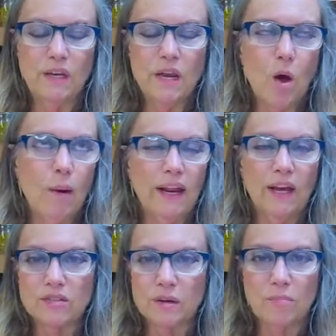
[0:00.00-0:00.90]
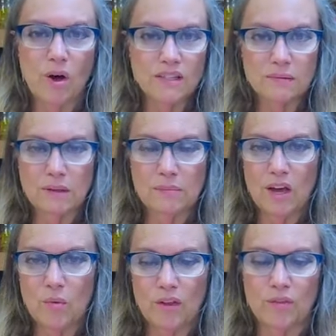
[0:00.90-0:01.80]
Nobody else can possibly be
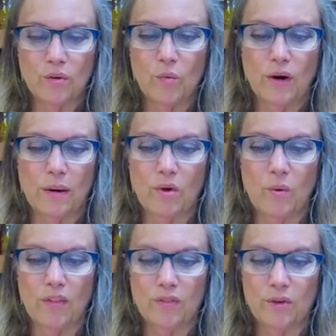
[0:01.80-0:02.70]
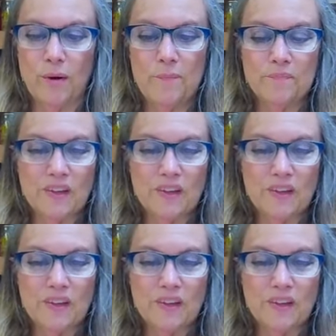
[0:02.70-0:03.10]
going through what I'm going through.